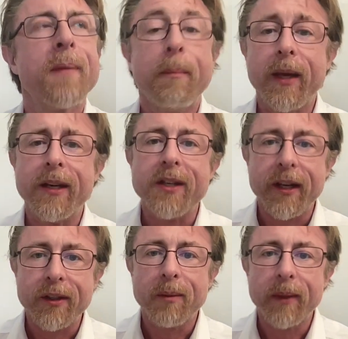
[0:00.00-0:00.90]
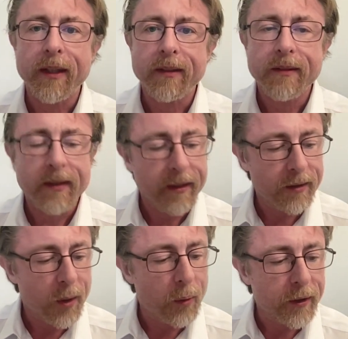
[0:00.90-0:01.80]
being gentlemen
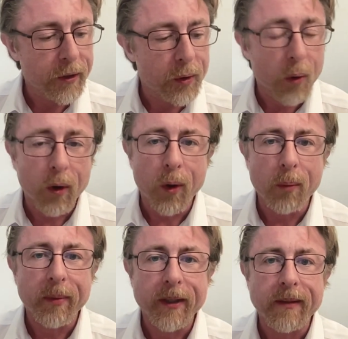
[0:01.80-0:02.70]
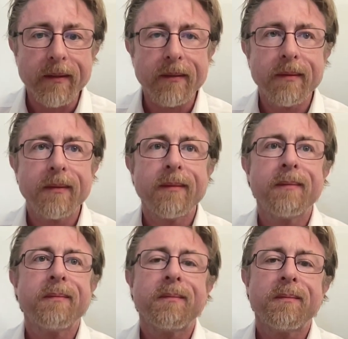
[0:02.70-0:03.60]
and holding the door open,
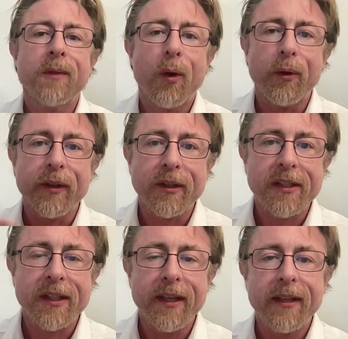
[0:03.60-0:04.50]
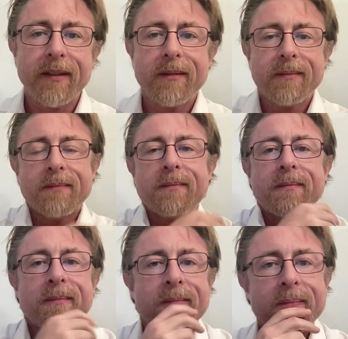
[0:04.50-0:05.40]
holding their seat.
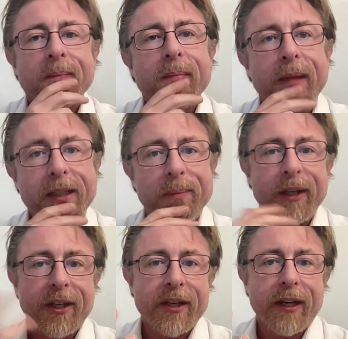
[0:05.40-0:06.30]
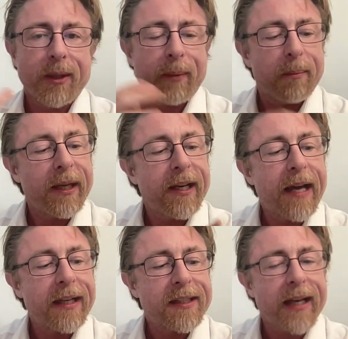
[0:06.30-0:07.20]
That's being a gentleman. Being a
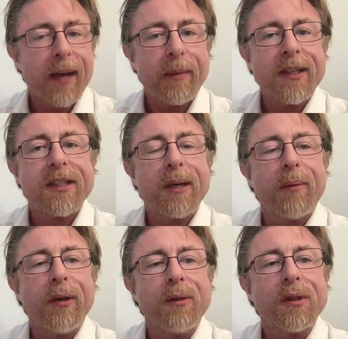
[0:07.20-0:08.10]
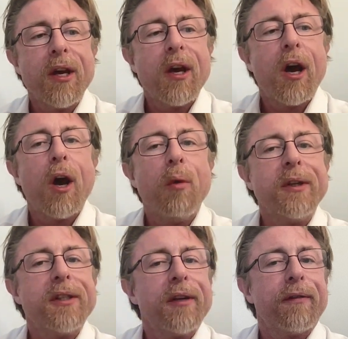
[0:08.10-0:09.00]
nice guy means someone who's
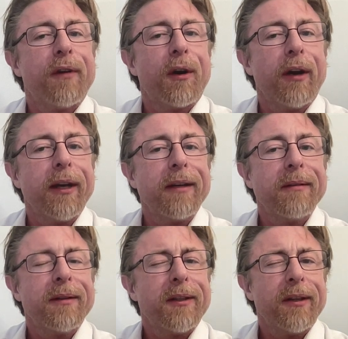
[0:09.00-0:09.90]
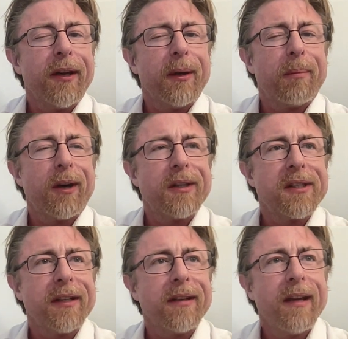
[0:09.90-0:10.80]
always deferring to the other
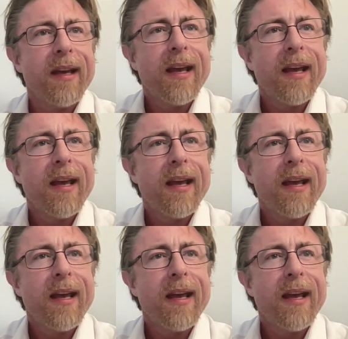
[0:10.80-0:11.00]
person.